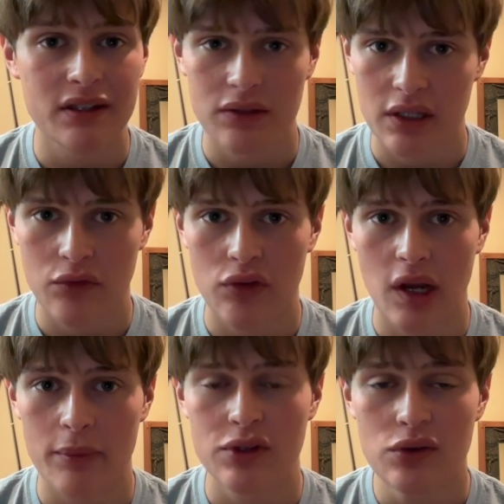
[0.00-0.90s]
I was thankful for the
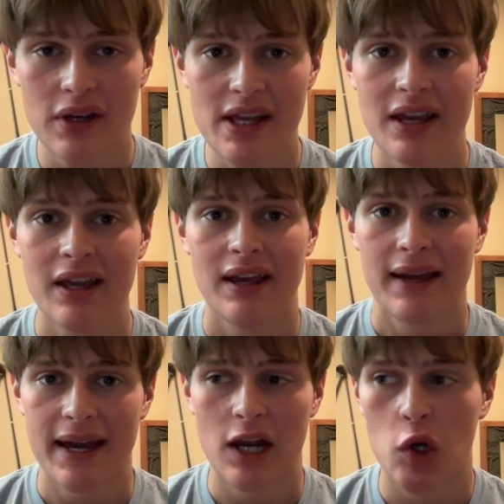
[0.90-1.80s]
opportunity,
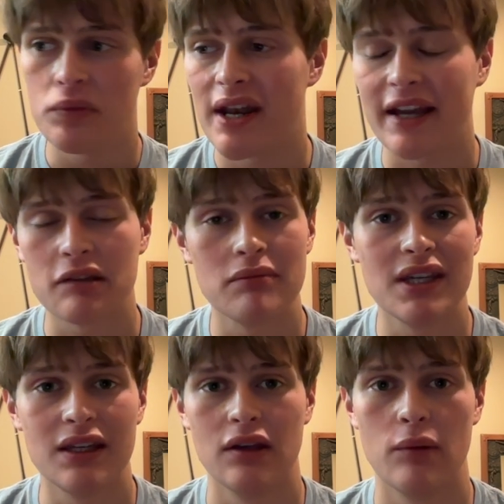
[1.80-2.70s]
and I hope that I can
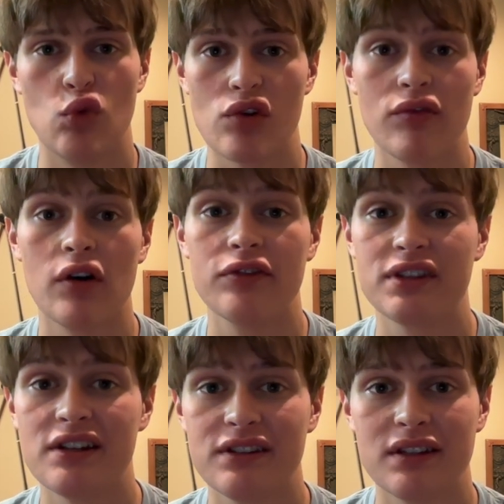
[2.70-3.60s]
be a more involved
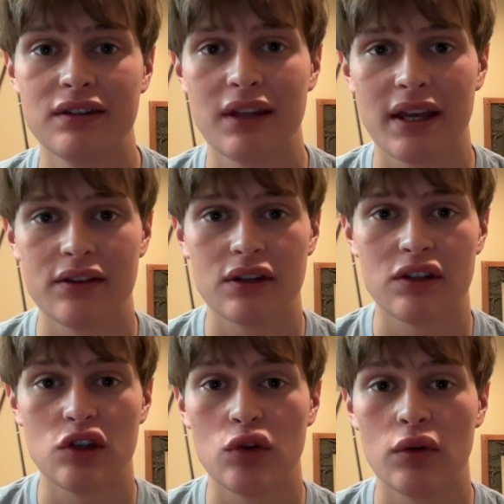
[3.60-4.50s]
citizen and to
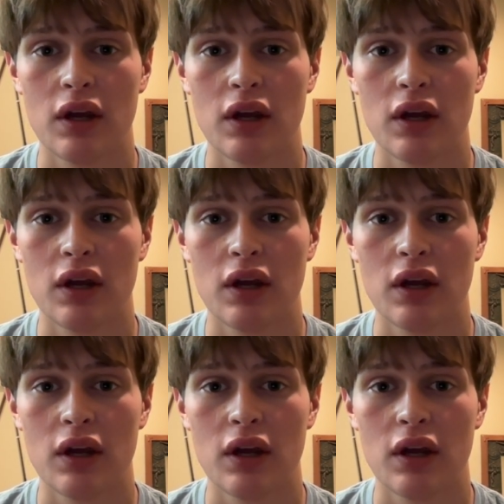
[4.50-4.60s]
continue